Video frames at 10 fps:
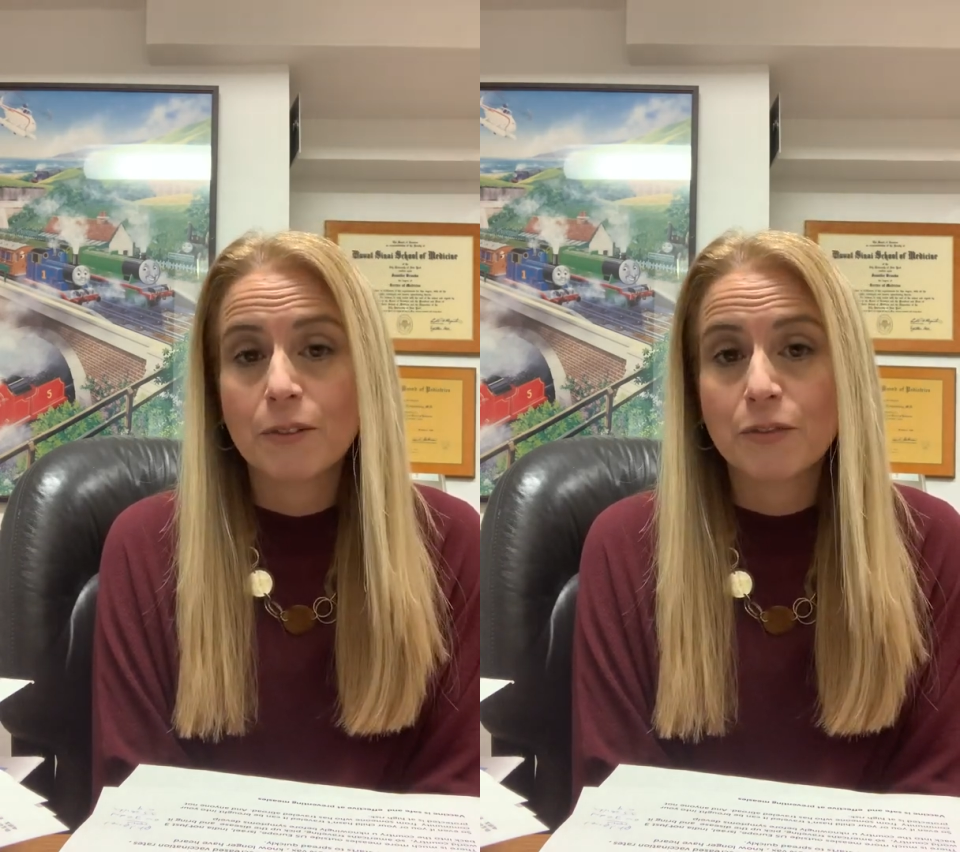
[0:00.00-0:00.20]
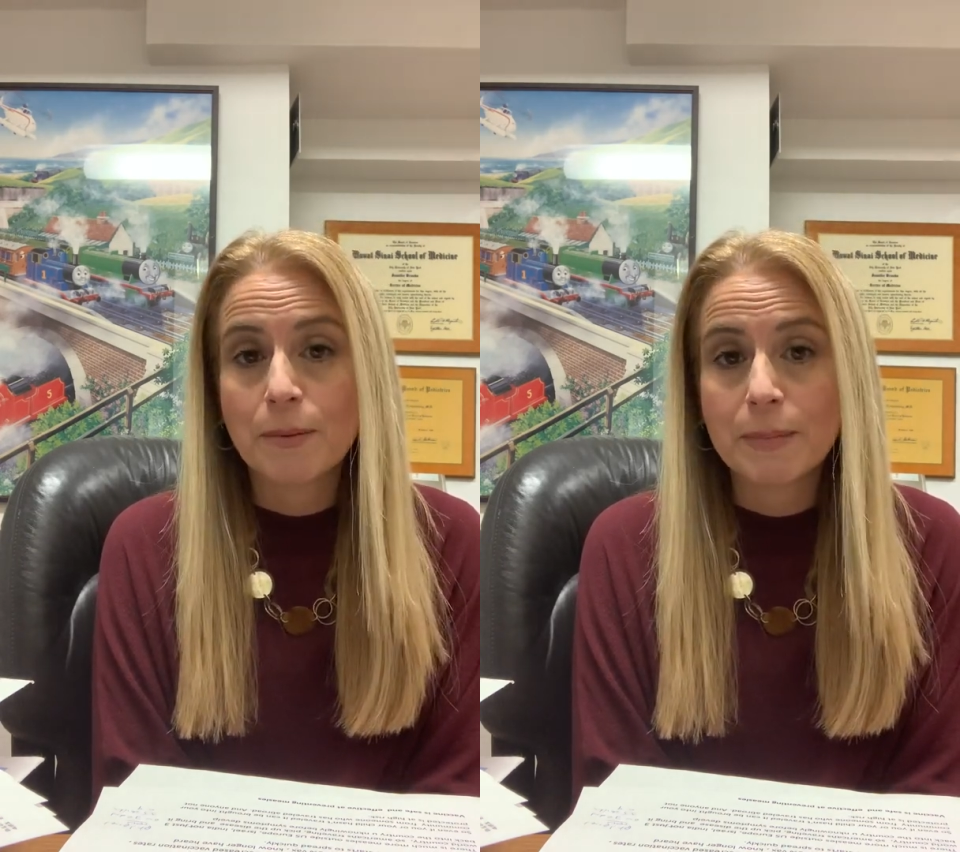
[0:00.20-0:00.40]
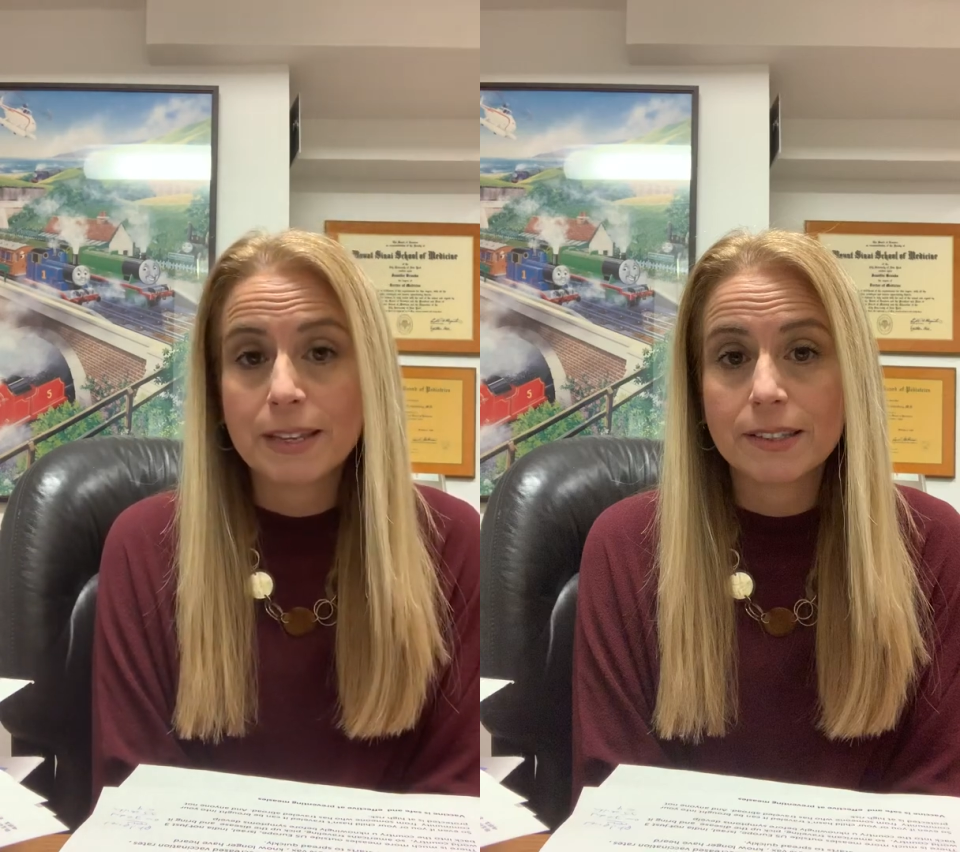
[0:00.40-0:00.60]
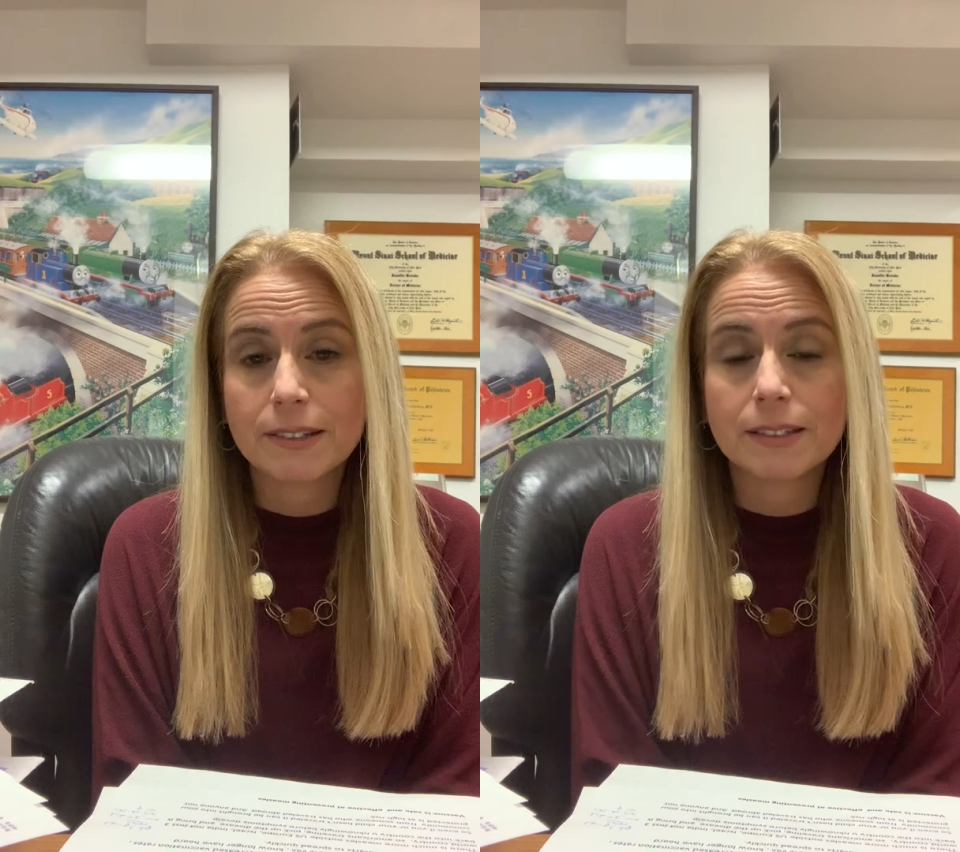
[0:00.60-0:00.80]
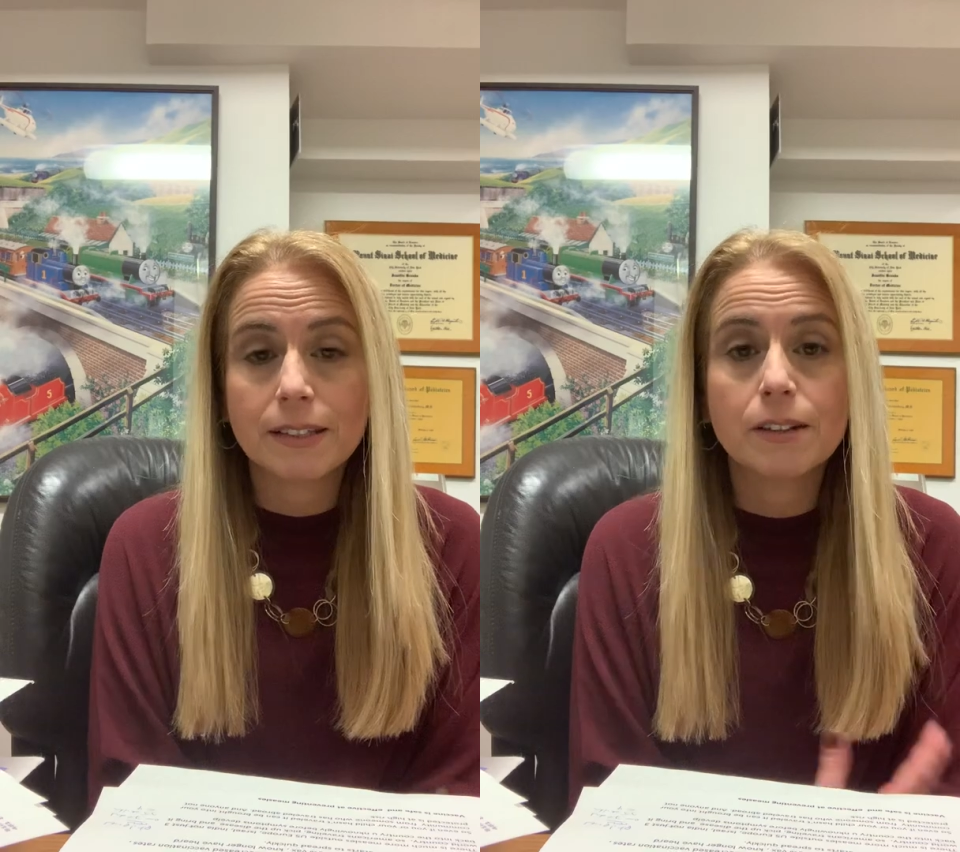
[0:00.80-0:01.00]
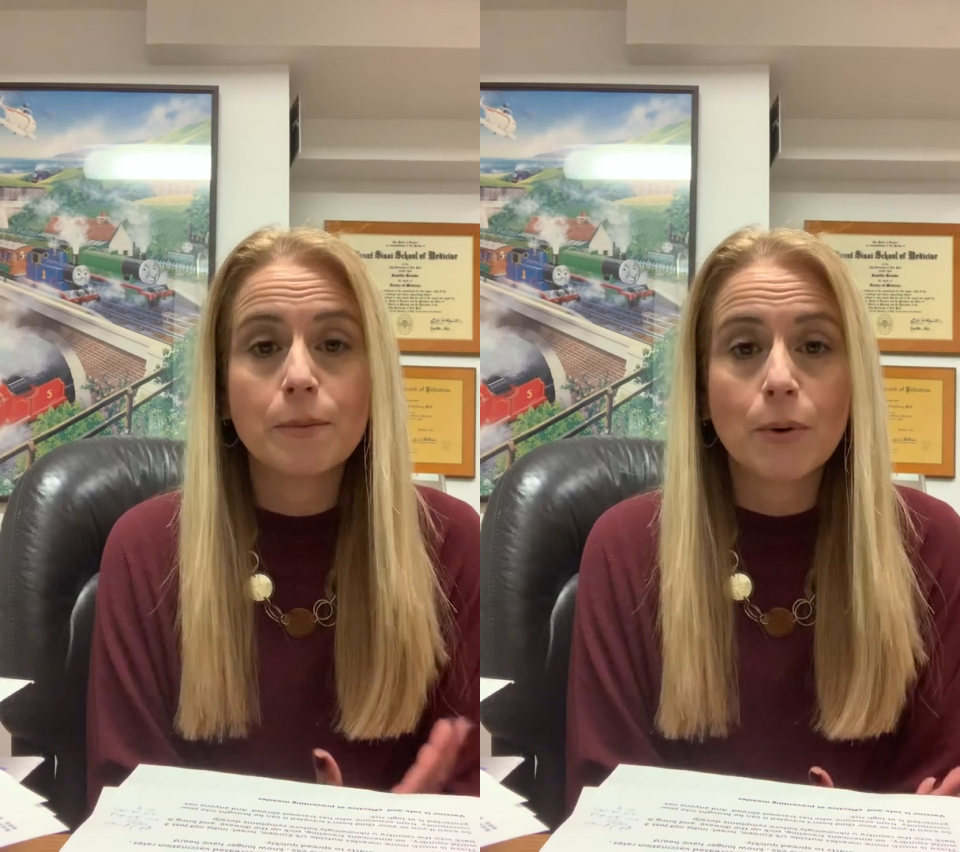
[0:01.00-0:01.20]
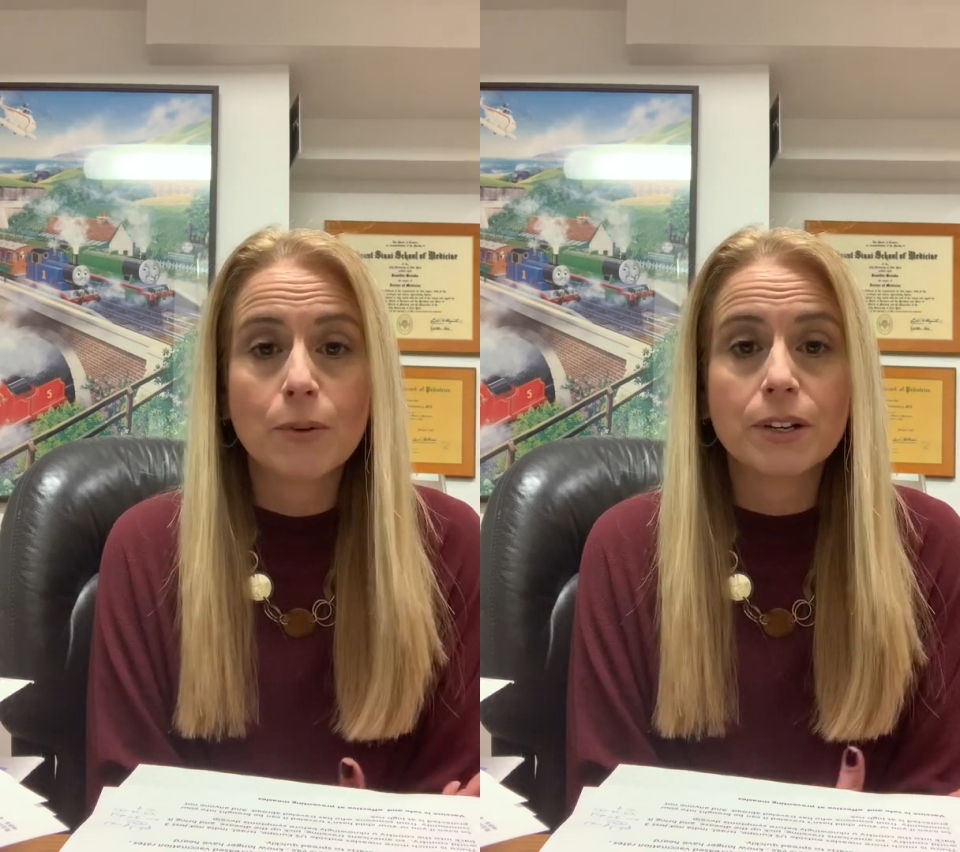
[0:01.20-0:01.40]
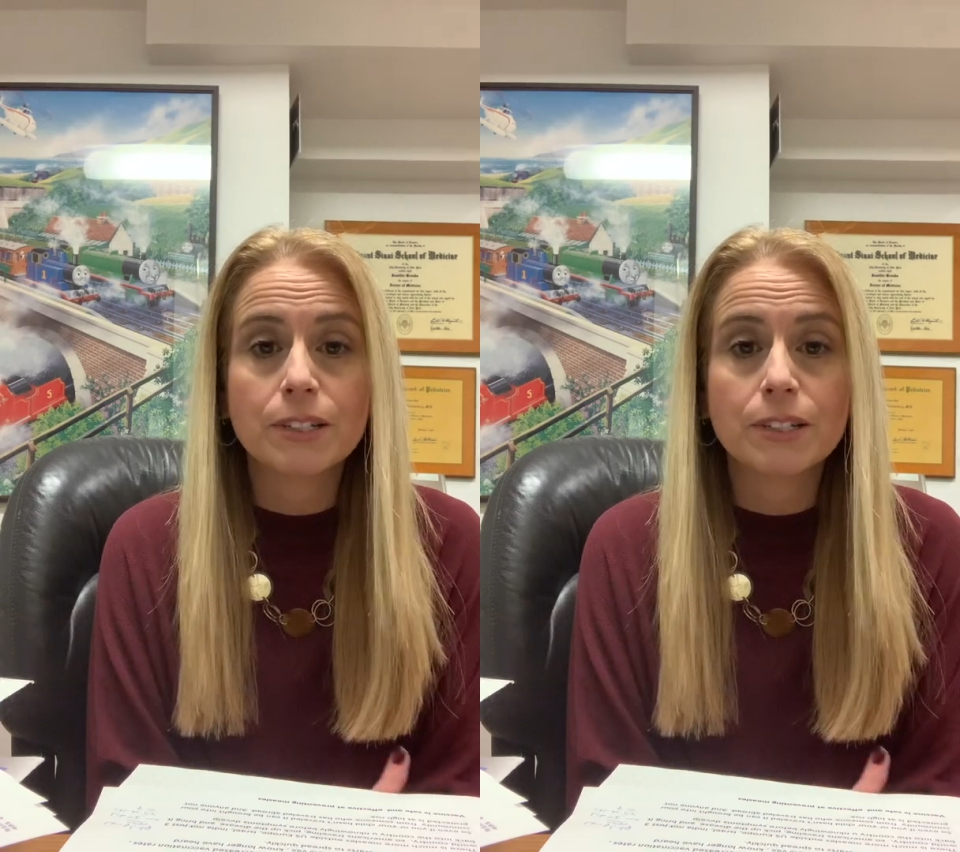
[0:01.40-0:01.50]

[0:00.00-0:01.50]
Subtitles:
from measles, pneumonia,